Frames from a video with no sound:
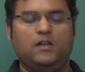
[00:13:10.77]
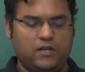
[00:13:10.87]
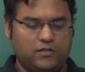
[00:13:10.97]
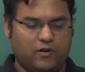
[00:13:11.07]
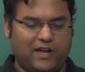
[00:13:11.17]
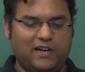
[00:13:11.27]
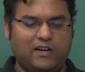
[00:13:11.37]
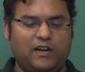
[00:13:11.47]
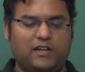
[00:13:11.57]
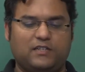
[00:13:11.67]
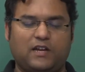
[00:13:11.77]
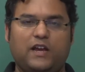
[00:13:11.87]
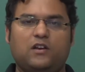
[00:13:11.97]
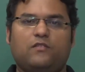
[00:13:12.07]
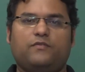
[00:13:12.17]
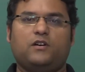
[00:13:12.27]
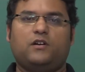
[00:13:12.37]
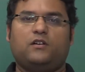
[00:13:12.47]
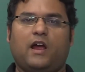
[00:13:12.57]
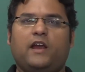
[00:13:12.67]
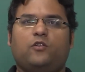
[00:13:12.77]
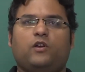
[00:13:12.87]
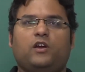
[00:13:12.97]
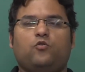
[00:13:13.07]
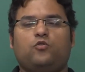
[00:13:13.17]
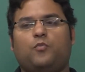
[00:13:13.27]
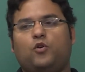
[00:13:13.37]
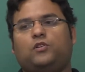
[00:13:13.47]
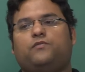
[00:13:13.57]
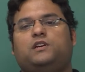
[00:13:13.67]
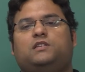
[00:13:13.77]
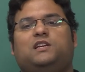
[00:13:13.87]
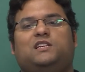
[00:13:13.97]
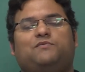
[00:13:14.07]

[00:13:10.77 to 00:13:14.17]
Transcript: So, heredity is kind of trying to include both of these things,